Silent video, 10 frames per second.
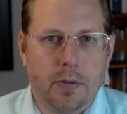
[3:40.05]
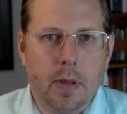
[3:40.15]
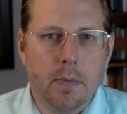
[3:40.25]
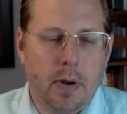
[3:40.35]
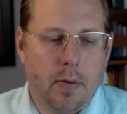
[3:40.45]

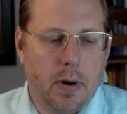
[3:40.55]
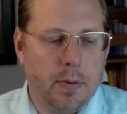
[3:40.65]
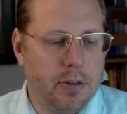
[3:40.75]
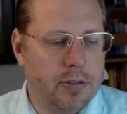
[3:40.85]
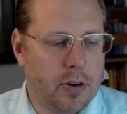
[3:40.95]
Look, why don't we
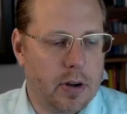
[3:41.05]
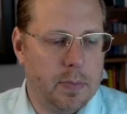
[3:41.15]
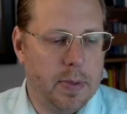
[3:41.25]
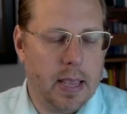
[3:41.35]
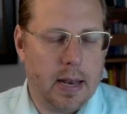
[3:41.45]
just start at the
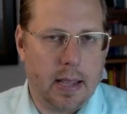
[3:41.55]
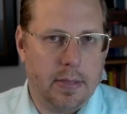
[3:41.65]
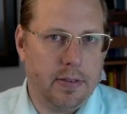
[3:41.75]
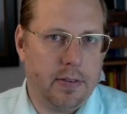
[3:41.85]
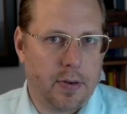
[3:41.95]
beginning? And
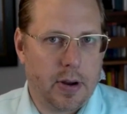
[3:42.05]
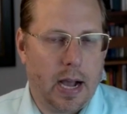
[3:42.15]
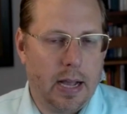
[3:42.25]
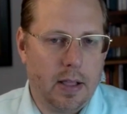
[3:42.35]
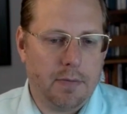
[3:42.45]
this is very
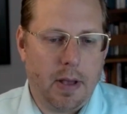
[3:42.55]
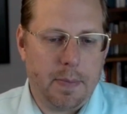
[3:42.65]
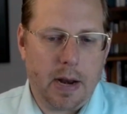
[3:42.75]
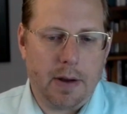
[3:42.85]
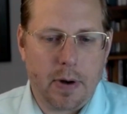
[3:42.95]
high level. I
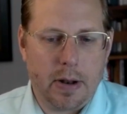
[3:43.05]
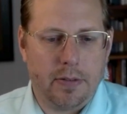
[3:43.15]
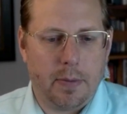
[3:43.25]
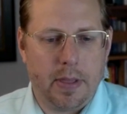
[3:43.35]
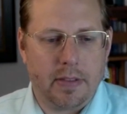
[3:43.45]
mean, I've read
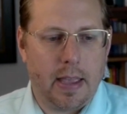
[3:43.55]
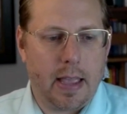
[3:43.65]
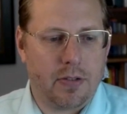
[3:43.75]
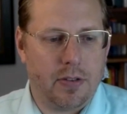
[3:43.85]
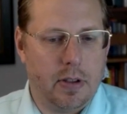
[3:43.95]
some things. I
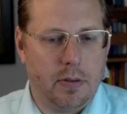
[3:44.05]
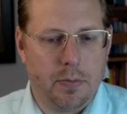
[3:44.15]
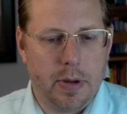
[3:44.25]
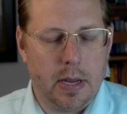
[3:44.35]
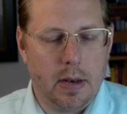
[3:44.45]
actually did
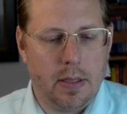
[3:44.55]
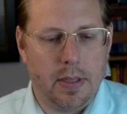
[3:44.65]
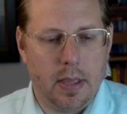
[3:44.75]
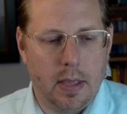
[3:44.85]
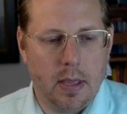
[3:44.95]
read
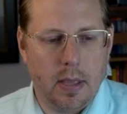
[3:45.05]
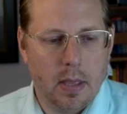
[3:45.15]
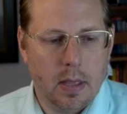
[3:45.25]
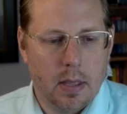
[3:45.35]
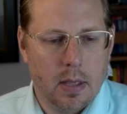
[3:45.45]
the
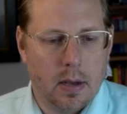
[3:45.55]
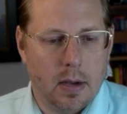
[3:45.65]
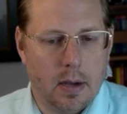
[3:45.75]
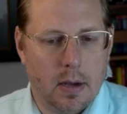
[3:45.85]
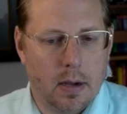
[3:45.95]

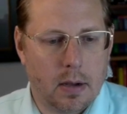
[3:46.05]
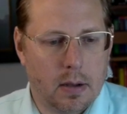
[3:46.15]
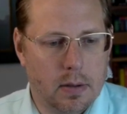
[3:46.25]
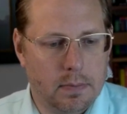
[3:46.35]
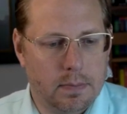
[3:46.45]

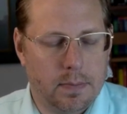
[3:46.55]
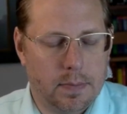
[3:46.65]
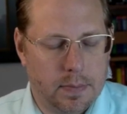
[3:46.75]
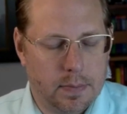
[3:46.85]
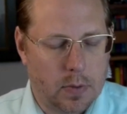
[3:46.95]

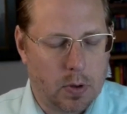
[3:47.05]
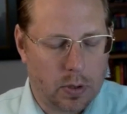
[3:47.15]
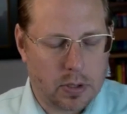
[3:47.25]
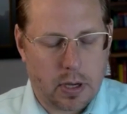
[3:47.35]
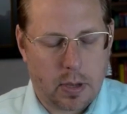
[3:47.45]

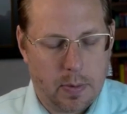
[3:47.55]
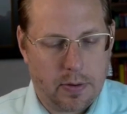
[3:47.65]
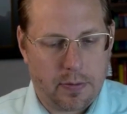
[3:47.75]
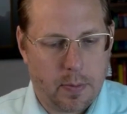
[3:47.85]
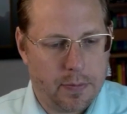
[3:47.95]
court documents
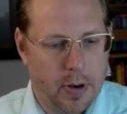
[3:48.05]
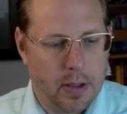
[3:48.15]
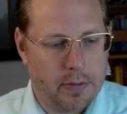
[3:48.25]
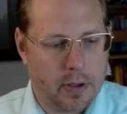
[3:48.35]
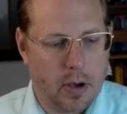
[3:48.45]
from a few
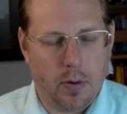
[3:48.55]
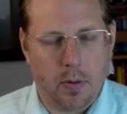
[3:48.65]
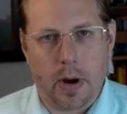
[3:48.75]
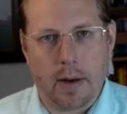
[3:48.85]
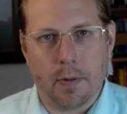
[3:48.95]
days ago and
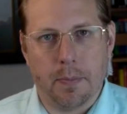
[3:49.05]
whatever.